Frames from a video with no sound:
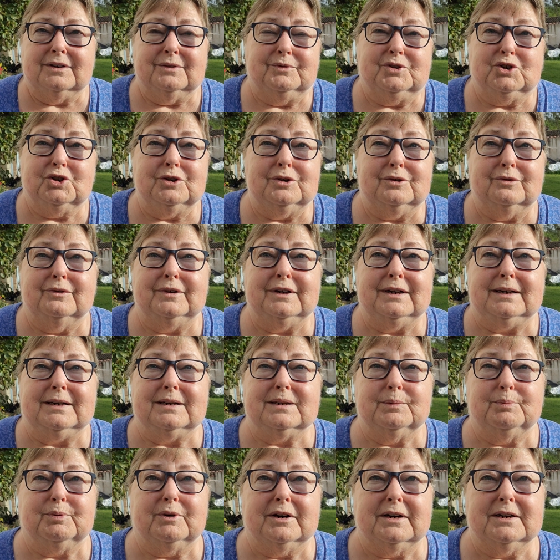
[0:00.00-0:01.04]
shouldn't really
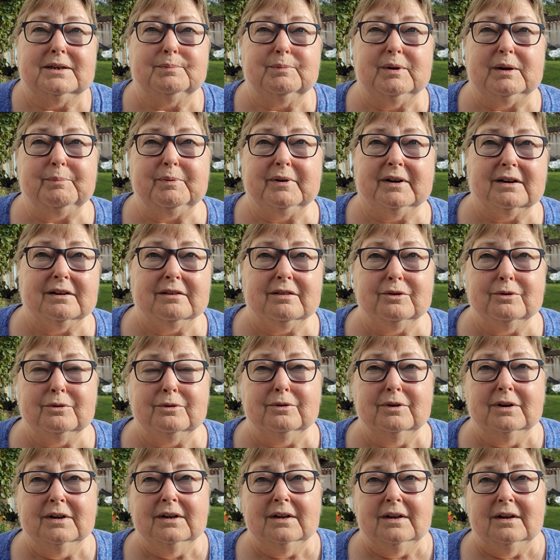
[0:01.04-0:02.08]
surprise me, but I
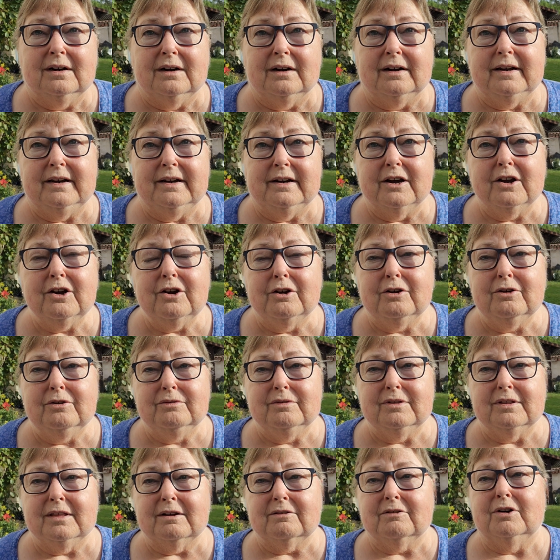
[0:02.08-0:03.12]
thought, I know
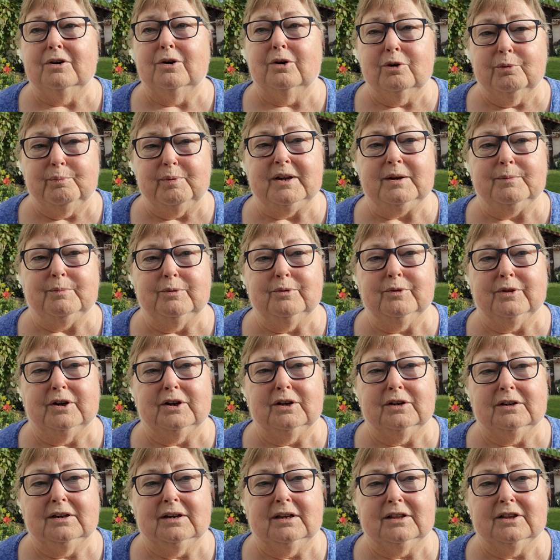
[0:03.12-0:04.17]
that there are a lot of people that